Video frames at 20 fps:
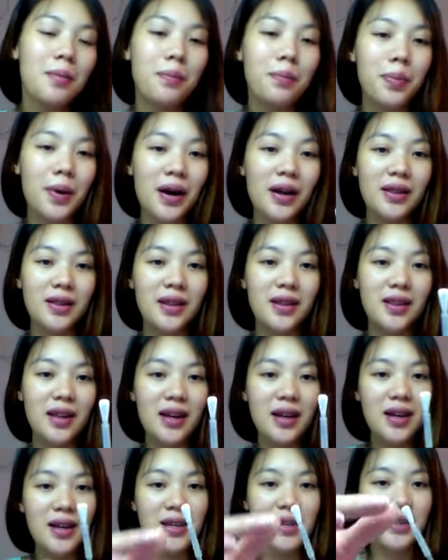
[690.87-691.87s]
but the
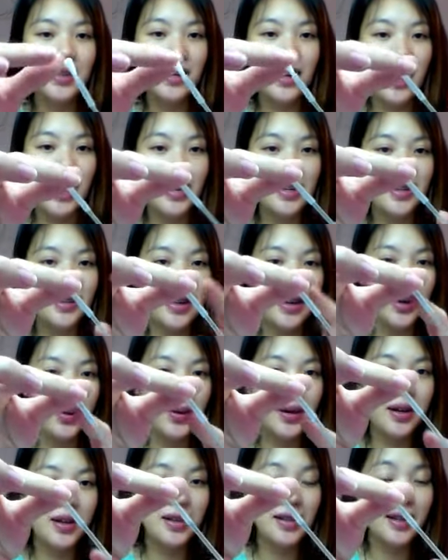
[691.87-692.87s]
thing is it has
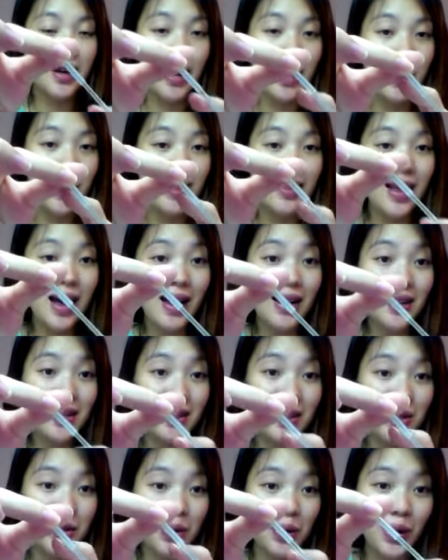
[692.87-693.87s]
liquid inside, and that
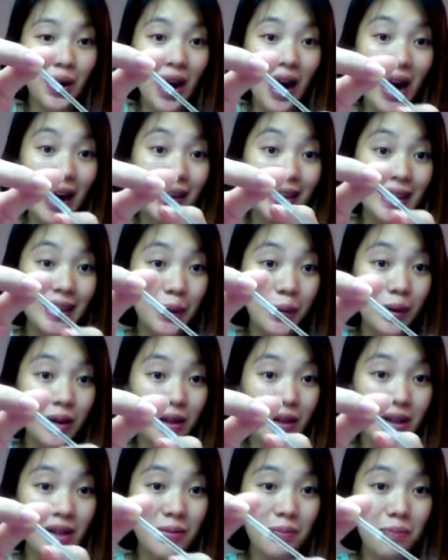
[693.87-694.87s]
is your eye
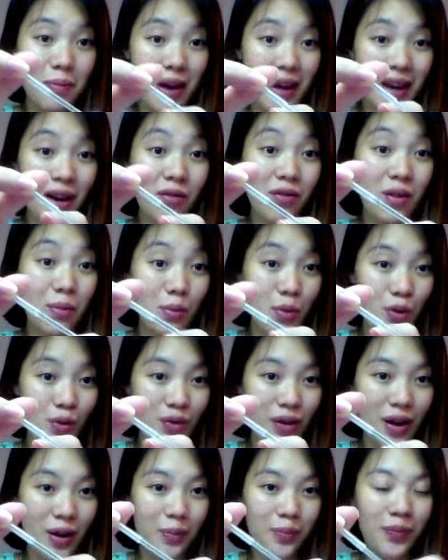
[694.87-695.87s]
liquid makeup
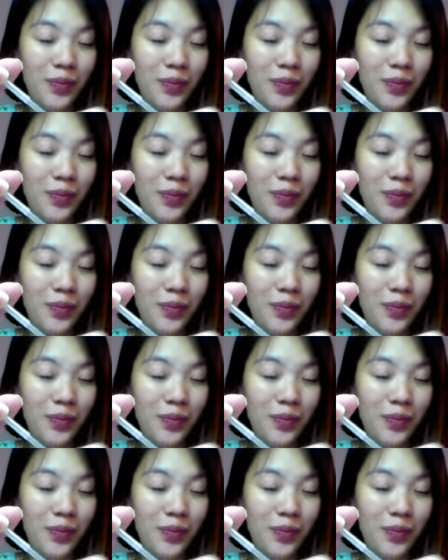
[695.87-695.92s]
remover.